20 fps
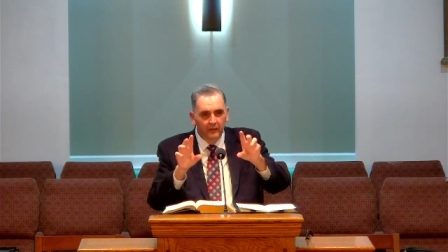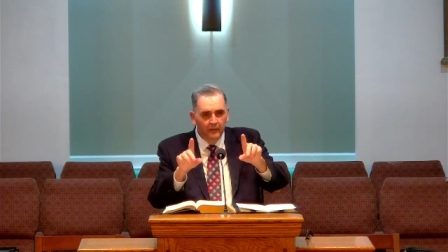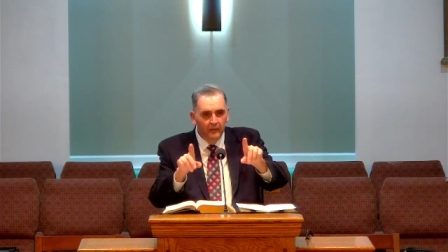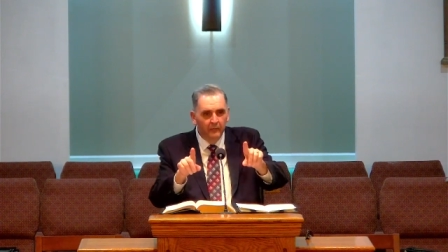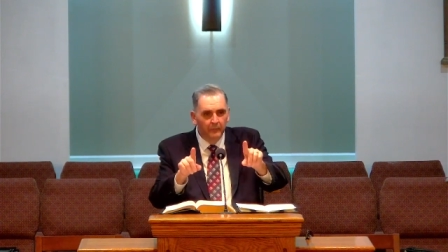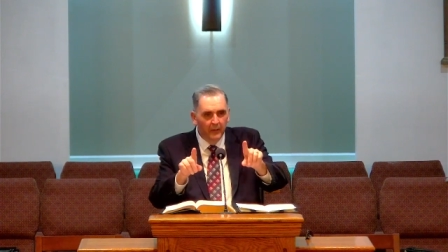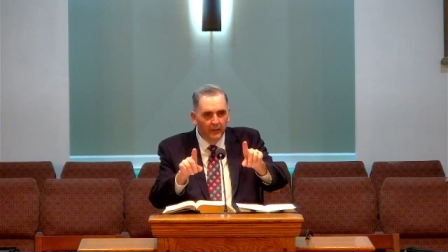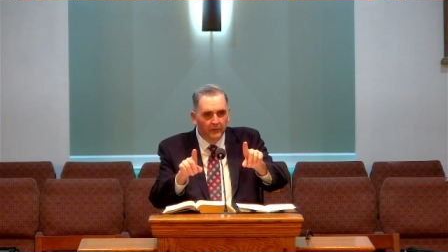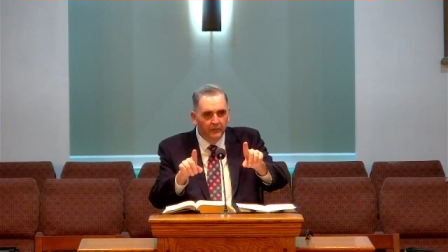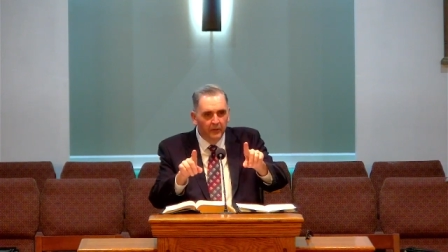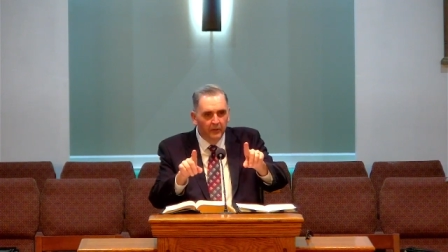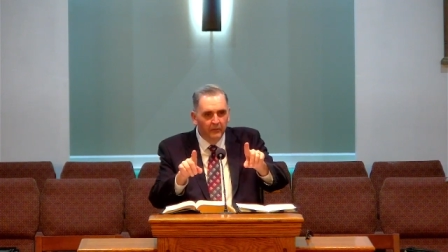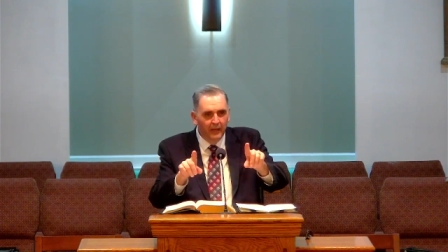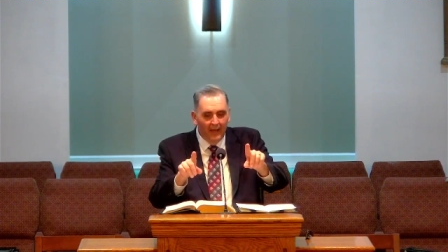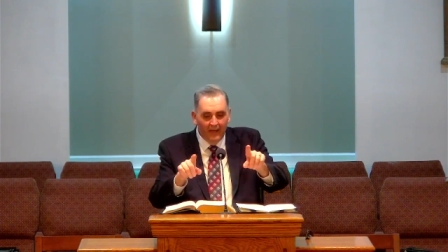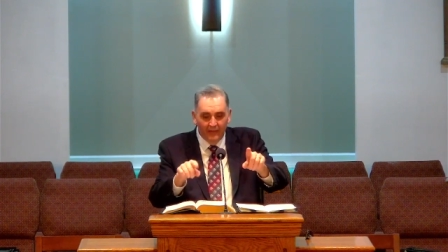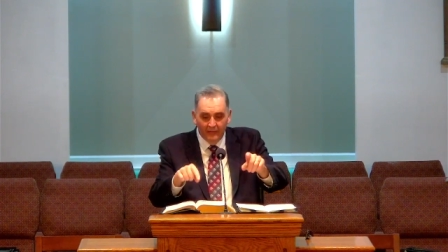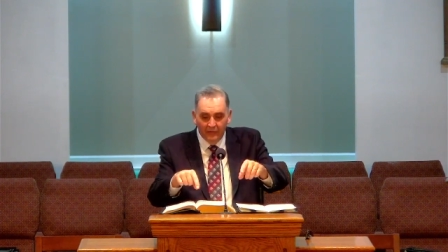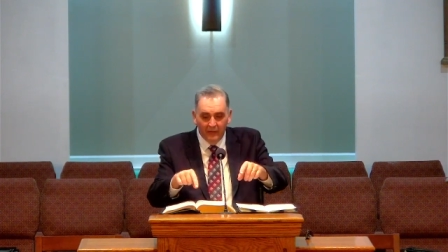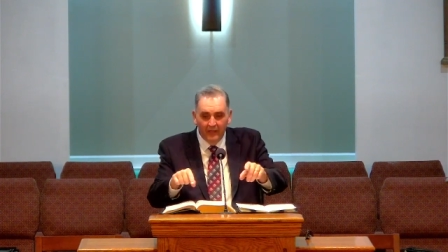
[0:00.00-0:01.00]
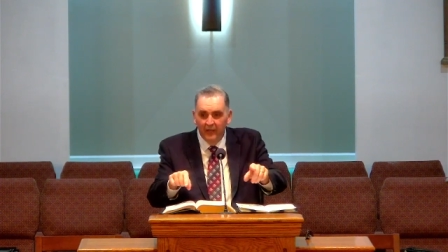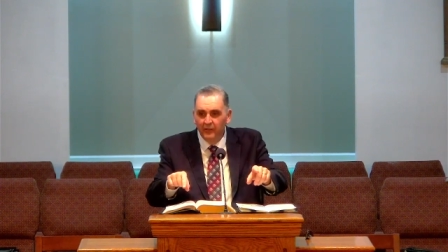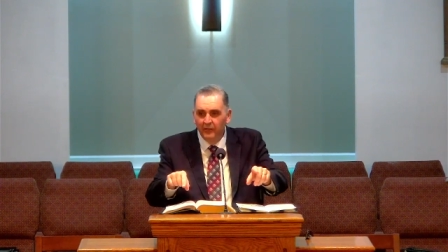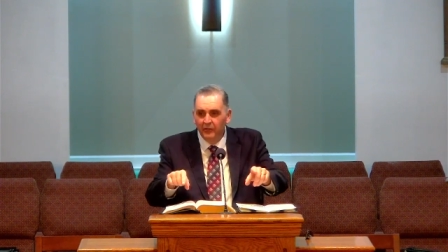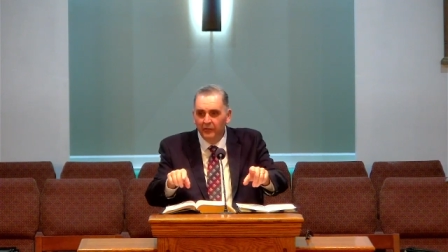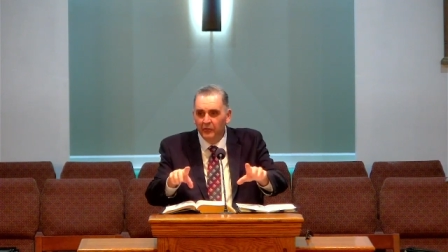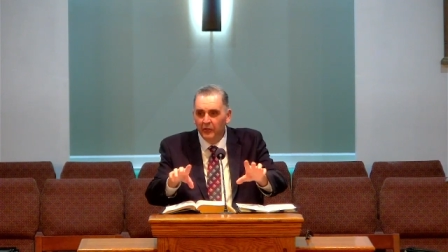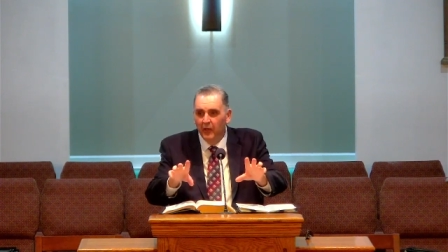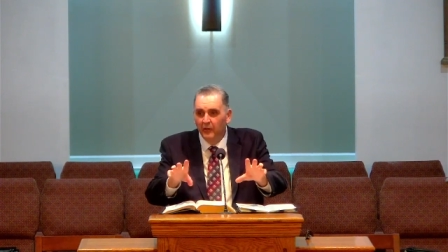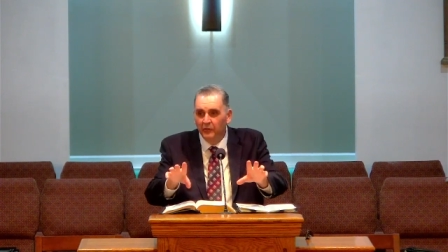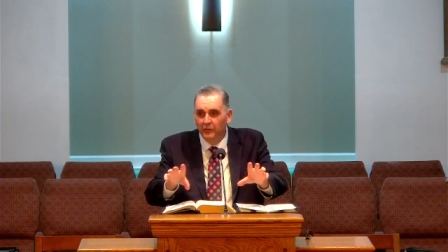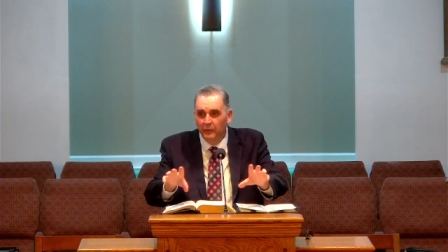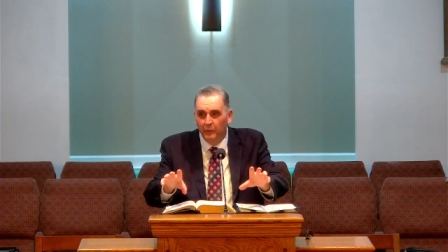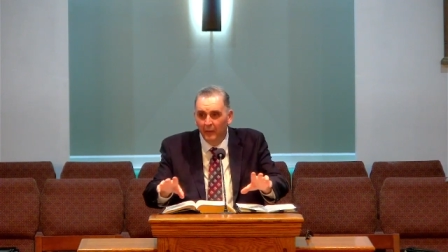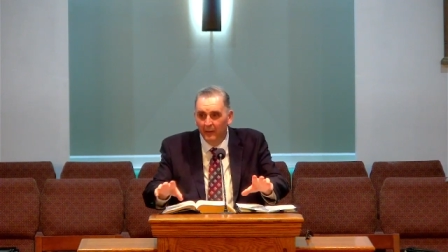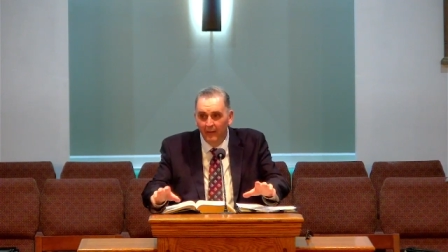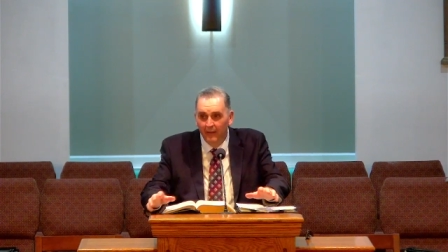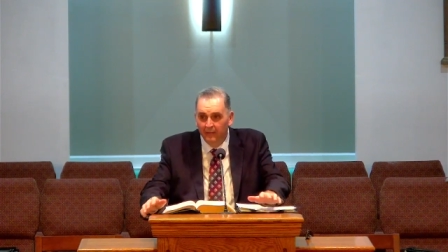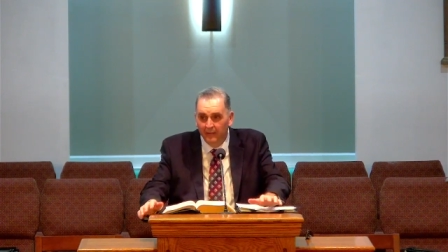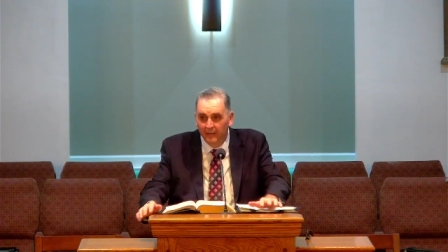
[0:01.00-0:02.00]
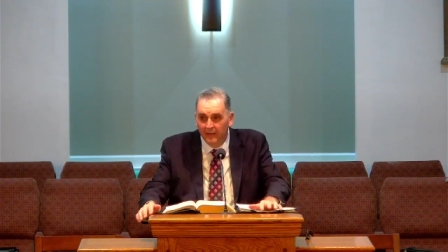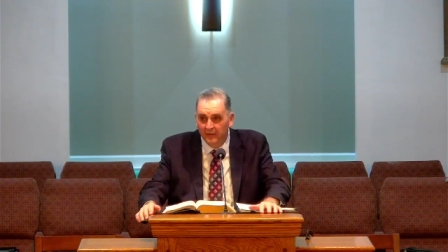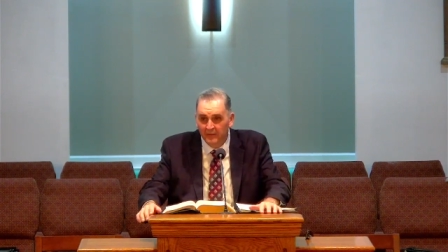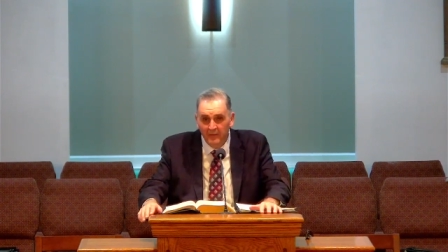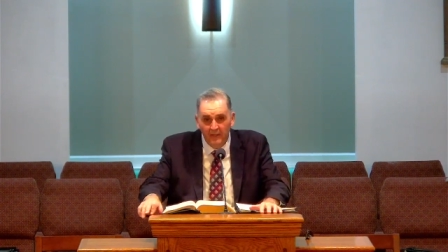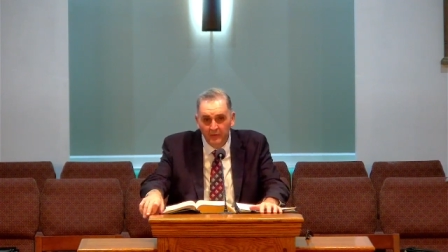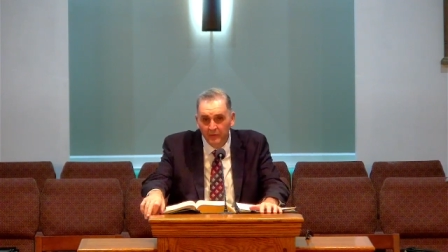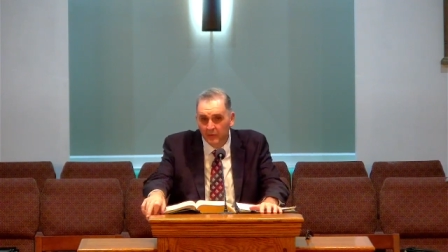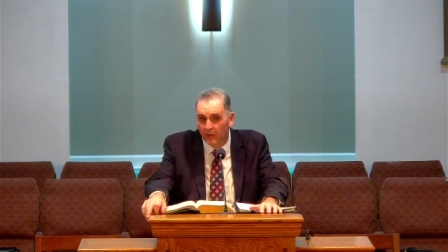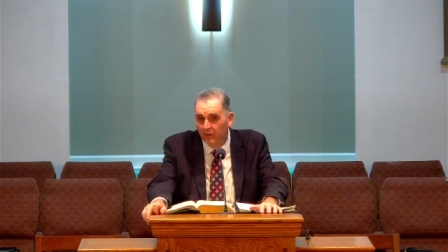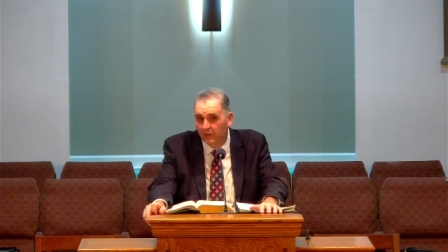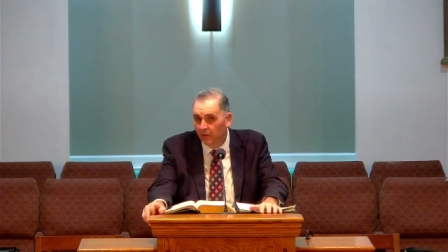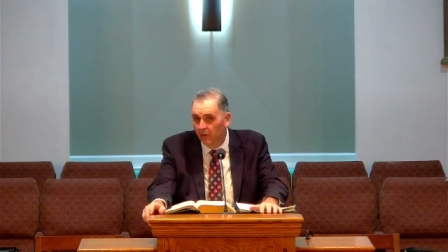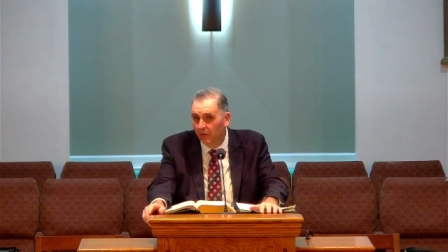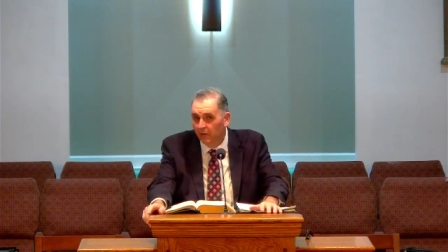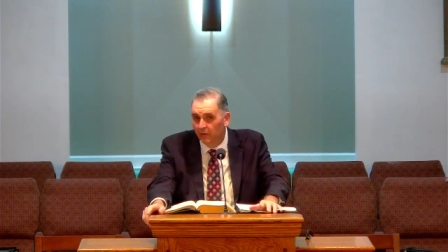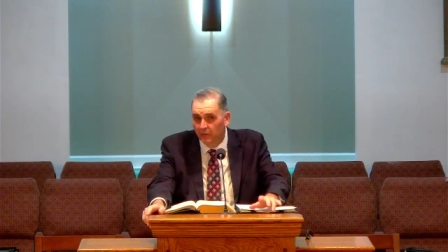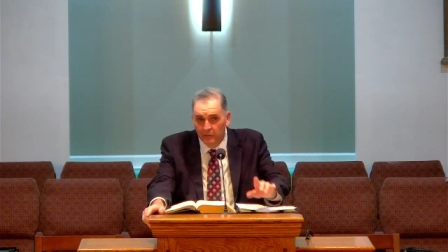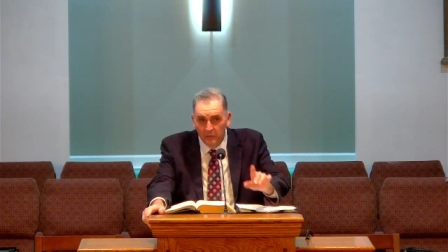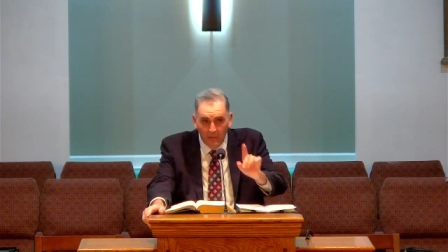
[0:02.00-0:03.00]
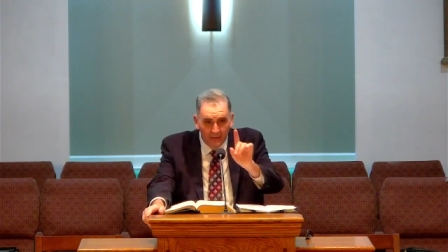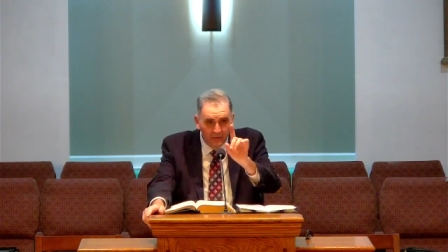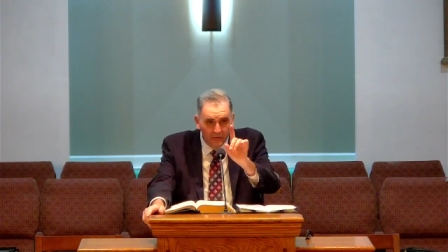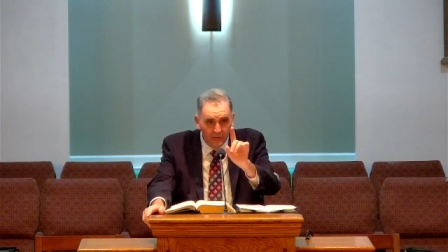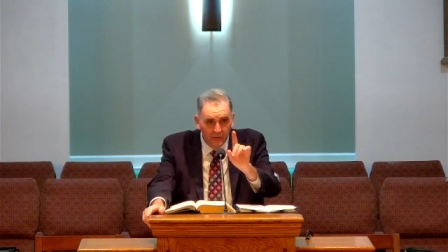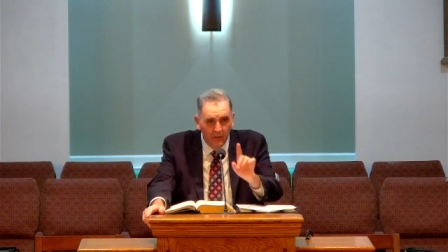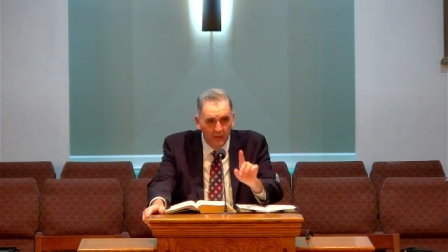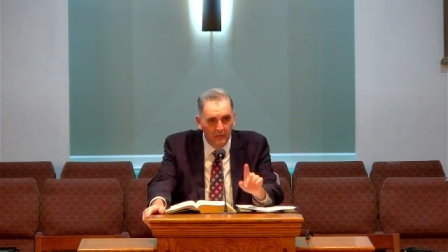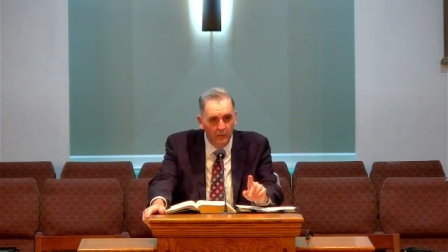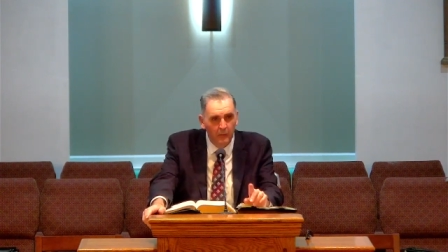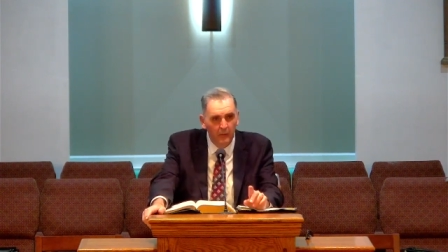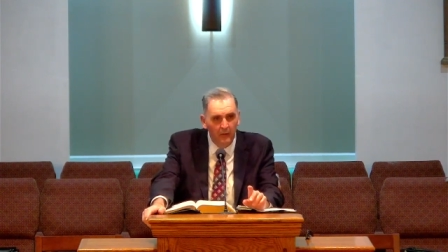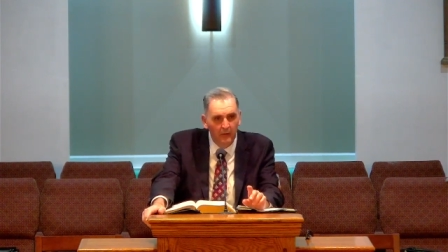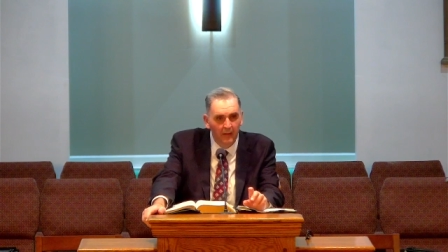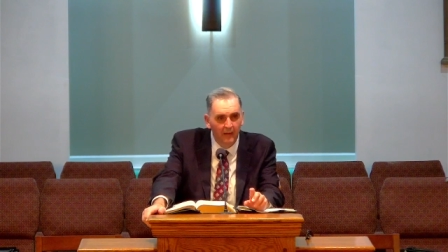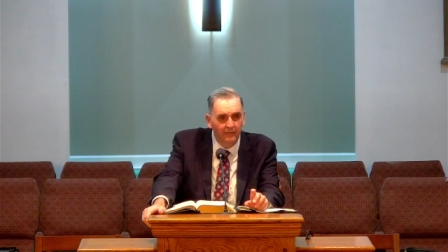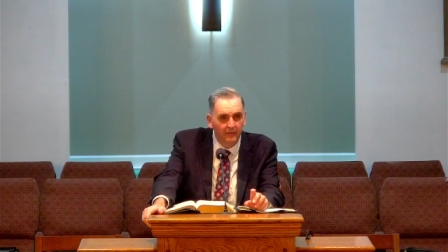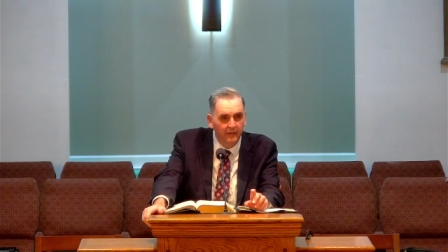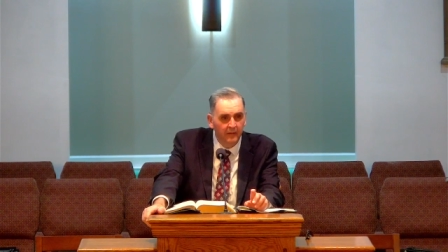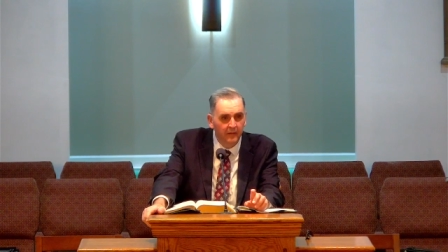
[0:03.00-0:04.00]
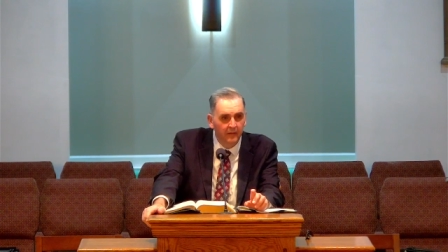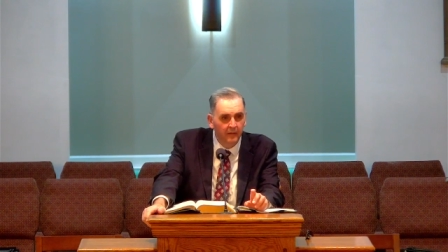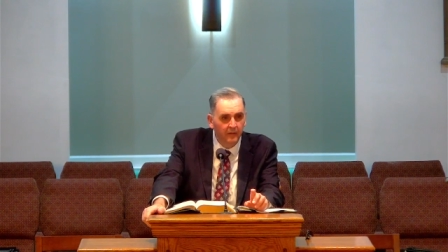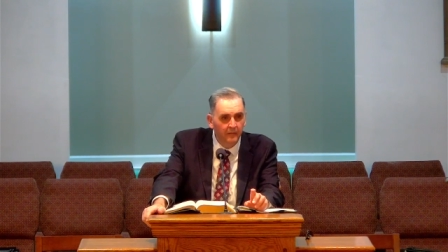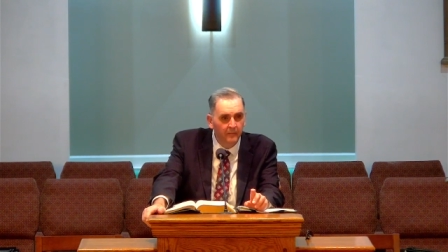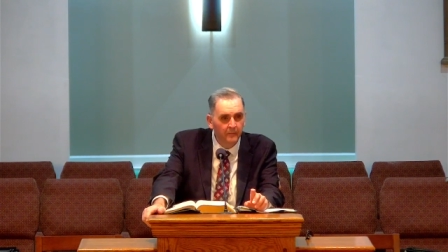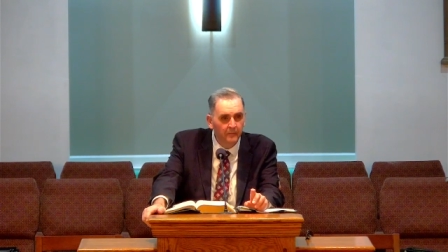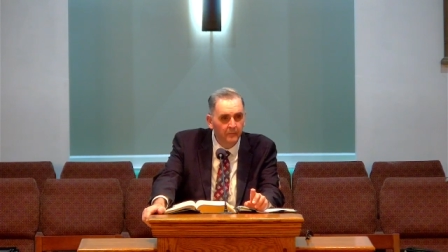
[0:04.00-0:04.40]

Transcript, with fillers: But you guys, and here he's talking to 11. He's not talking to 120, he's talking to 11 here.